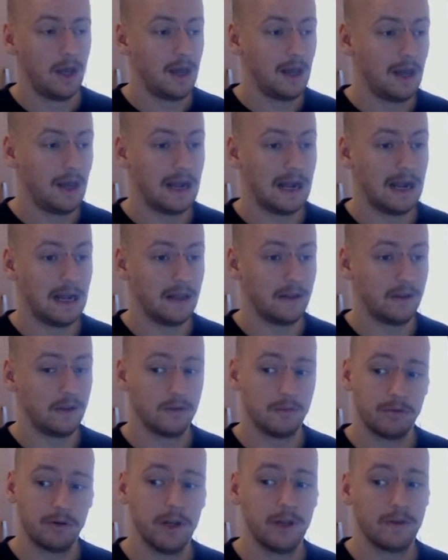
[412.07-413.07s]
and
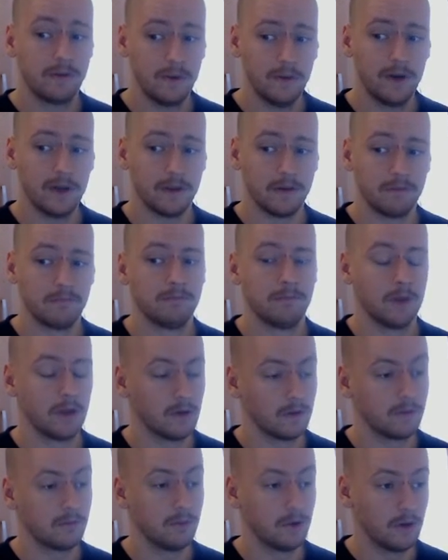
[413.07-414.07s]
you're pretty sorted. You
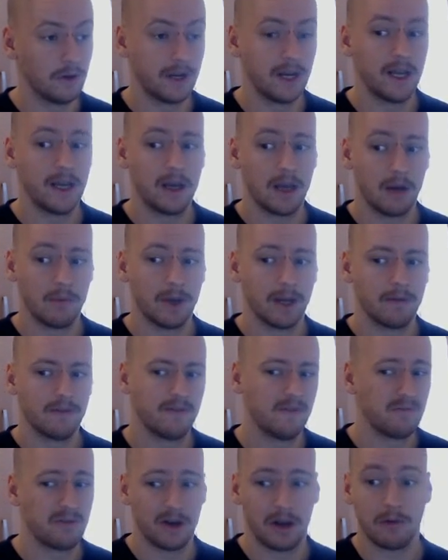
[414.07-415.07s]
got some good incoming
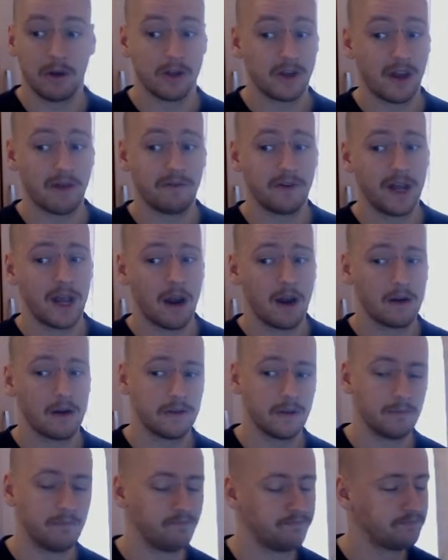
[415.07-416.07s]
for pretty much every
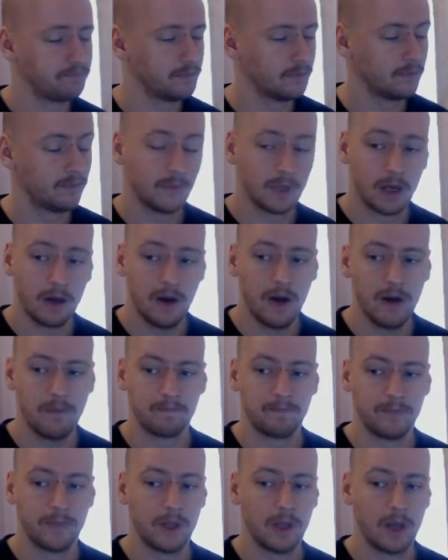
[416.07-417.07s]
character. Alright,
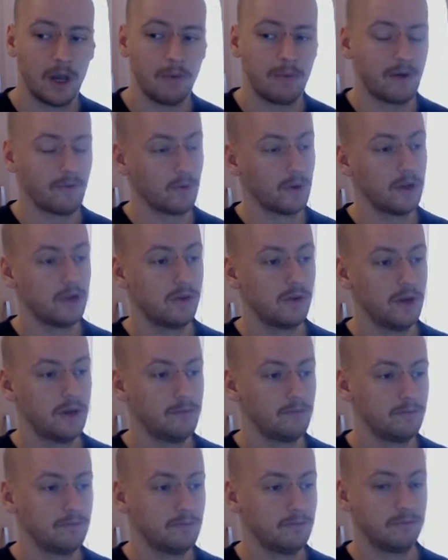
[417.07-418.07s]
hope everyone
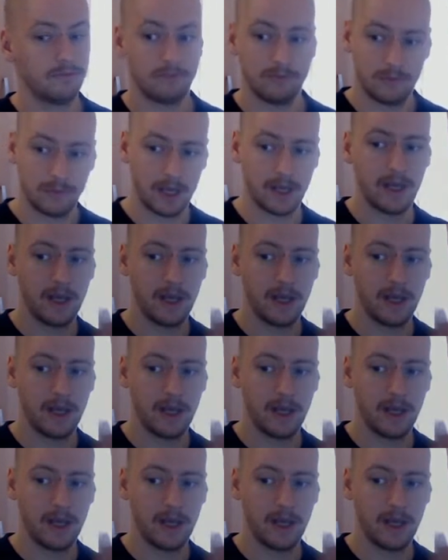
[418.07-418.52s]
enjoyed. Take it